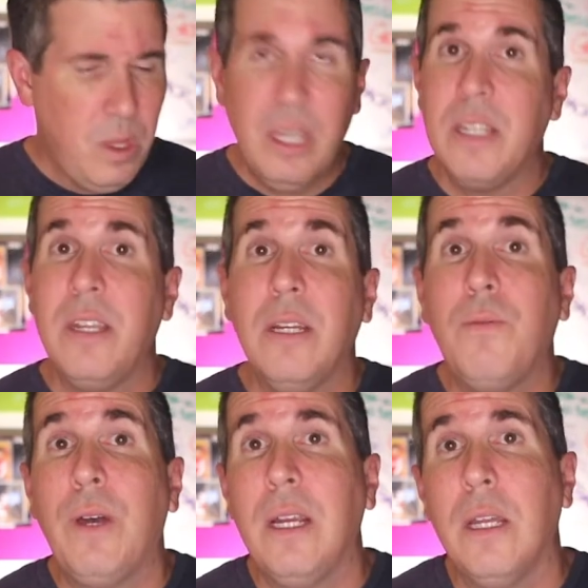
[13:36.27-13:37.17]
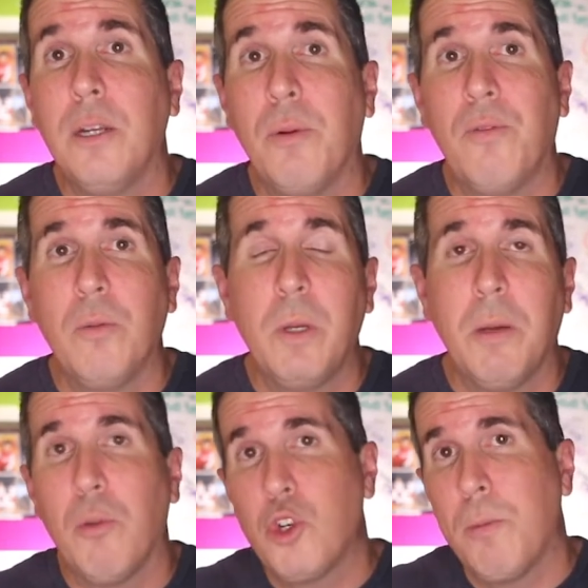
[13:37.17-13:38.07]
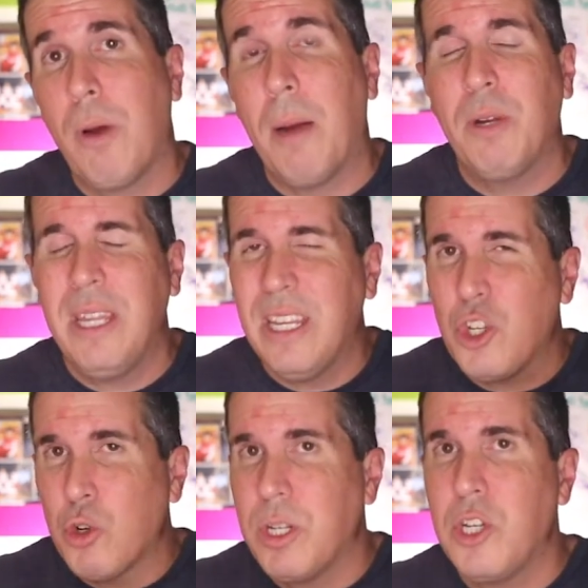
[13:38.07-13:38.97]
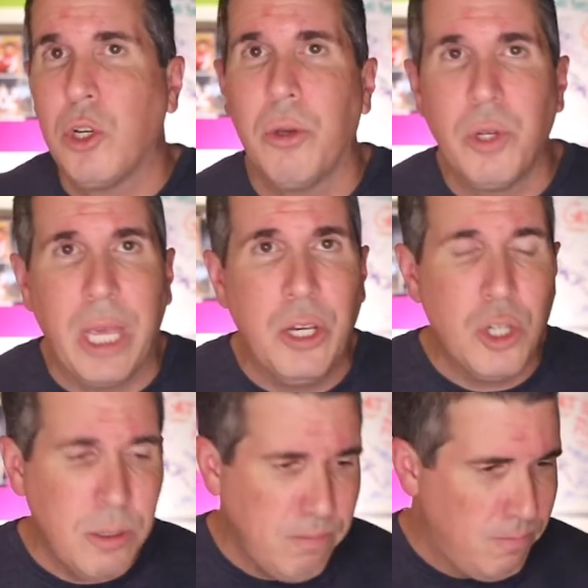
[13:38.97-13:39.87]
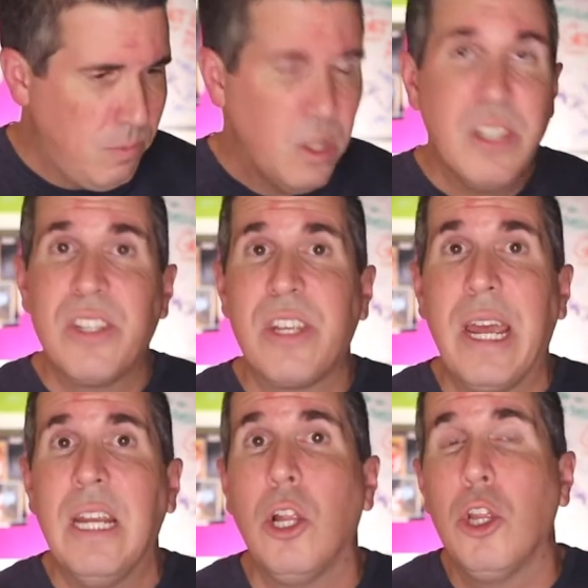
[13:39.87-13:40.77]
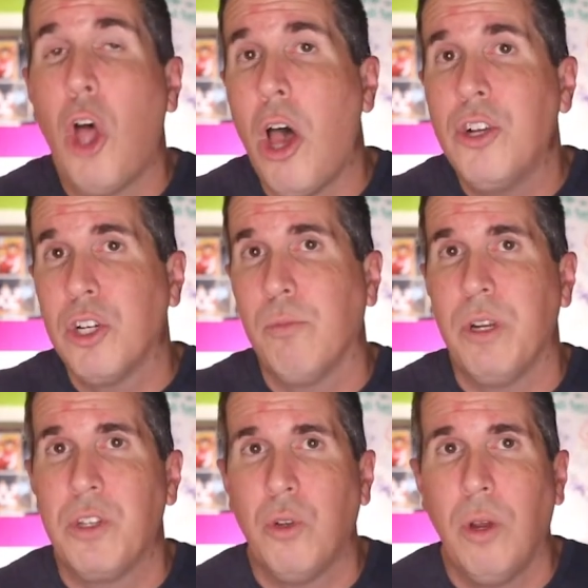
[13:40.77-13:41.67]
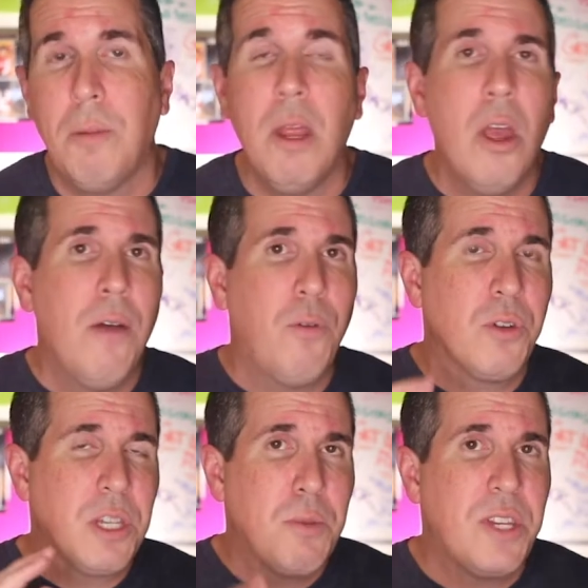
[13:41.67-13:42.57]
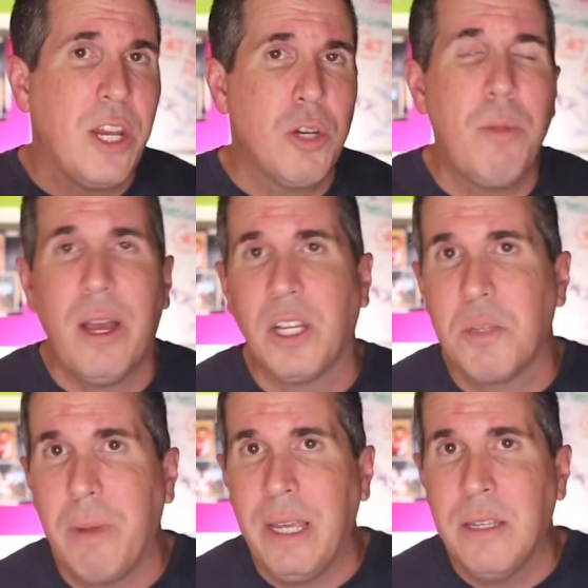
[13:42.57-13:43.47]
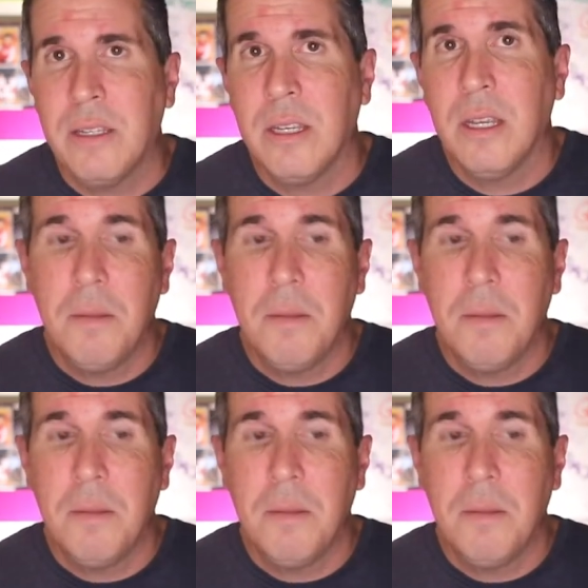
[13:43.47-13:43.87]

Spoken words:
Identify an underperforming commercial property in a strategic location, sign a long-term rental agreement for a substantial block of space,